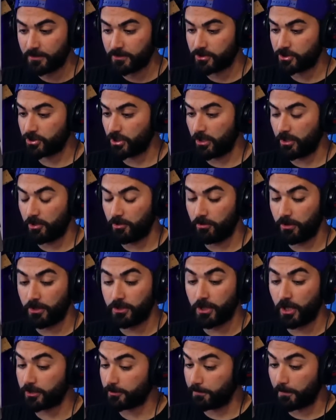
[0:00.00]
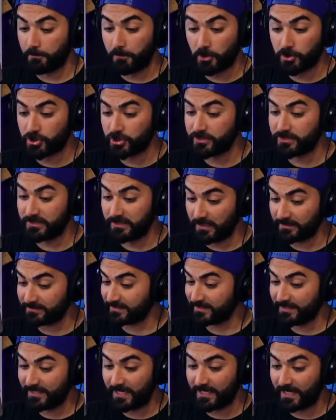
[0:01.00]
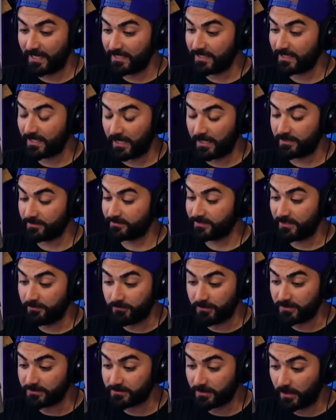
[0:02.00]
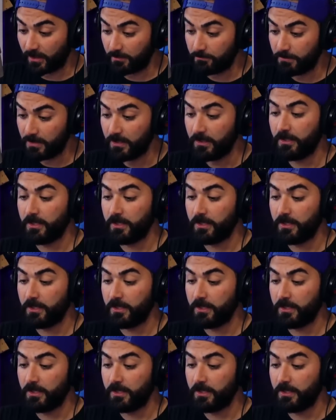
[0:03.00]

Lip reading: So another promotion doesn't get any kind of TV time.